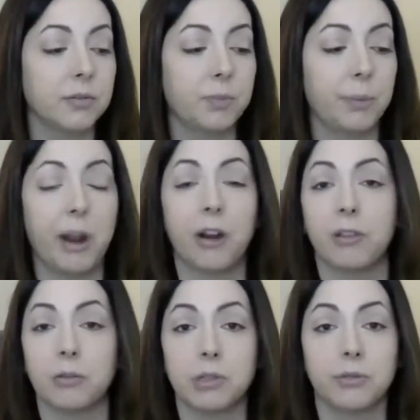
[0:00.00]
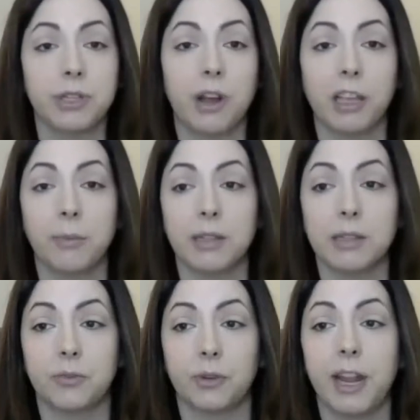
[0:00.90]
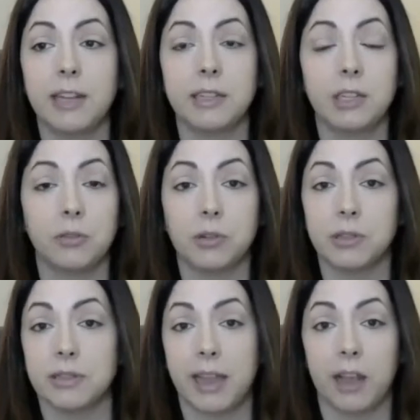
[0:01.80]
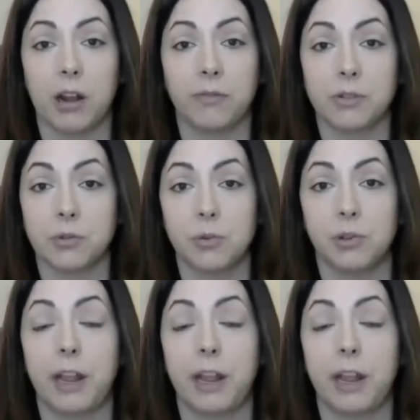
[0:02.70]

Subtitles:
preparing those three documents for 18-year-olds as they head off to school.